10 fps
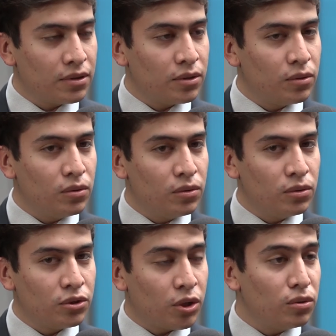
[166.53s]

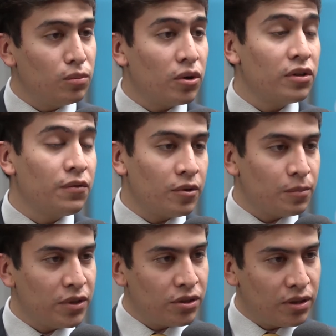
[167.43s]
to show more
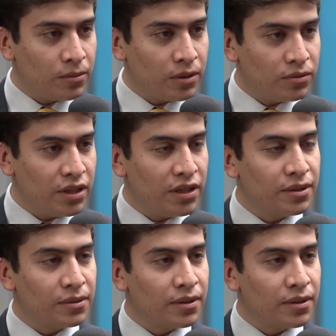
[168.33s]
information about the,